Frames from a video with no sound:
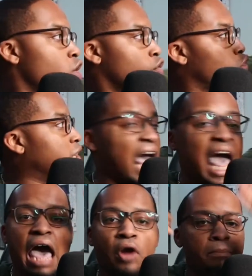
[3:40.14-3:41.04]

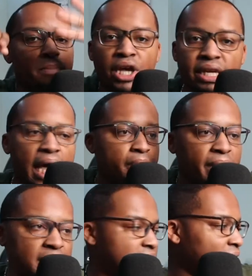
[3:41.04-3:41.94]
have our $1 million
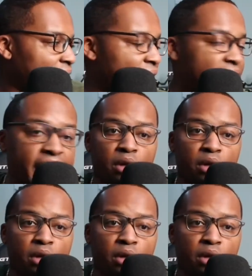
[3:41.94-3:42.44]
mansions like I can't,